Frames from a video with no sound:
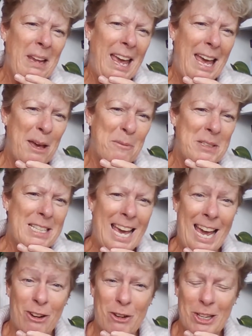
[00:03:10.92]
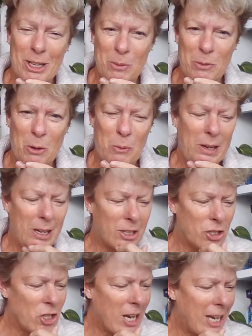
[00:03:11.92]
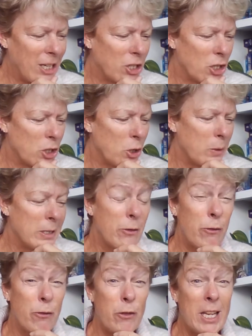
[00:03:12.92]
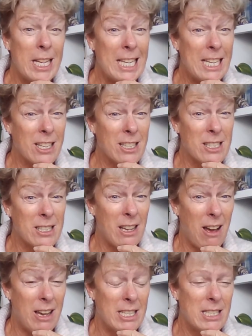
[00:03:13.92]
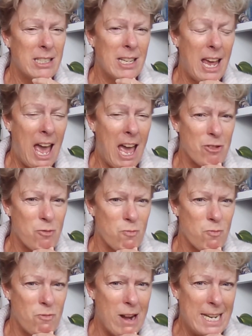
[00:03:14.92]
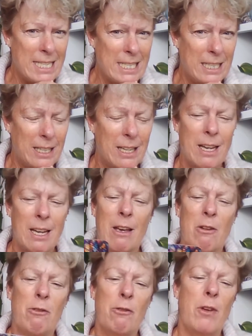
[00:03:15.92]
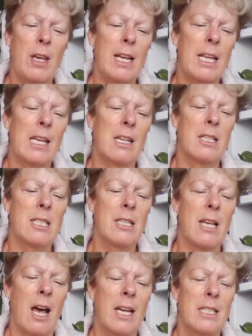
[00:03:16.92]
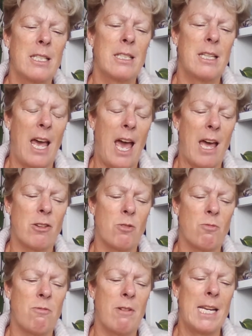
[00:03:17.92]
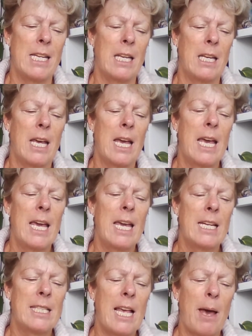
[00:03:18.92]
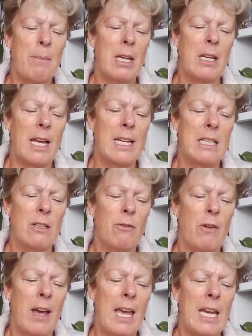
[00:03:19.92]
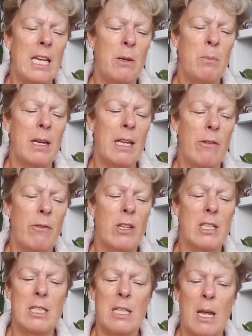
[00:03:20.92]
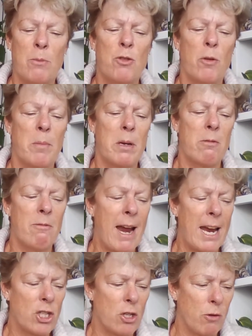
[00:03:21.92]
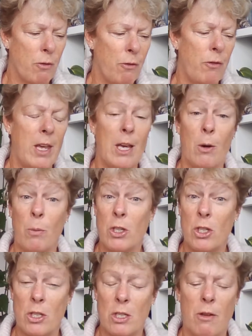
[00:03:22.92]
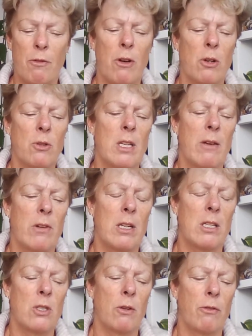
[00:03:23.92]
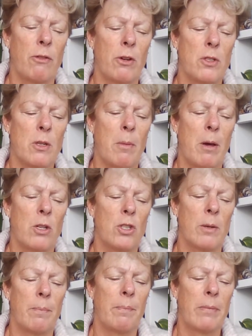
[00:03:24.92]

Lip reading: apt acronym that we can change it to is feeling excited and ready. Feeling excited and ready. Examine and identify any belief that stems from an irrational fear, which is the false evidence or false emotion.